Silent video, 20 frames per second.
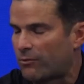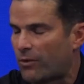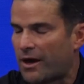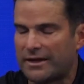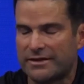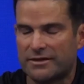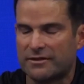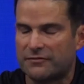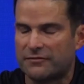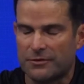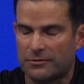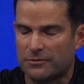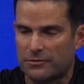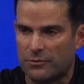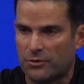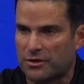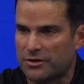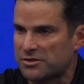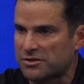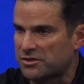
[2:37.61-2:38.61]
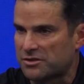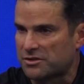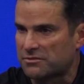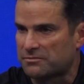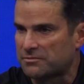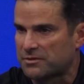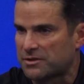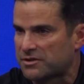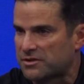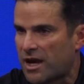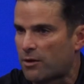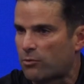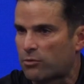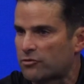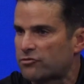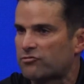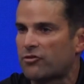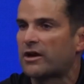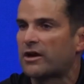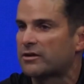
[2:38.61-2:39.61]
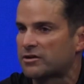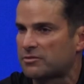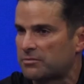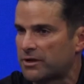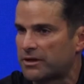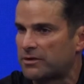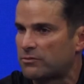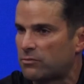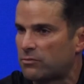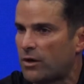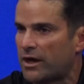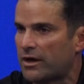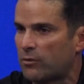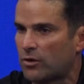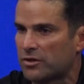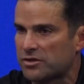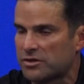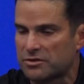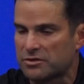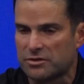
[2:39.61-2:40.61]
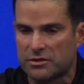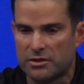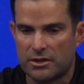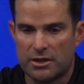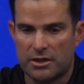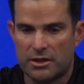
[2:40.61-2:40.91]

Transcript: why I didn't feel it was is not worth trying to explain why it wasn't.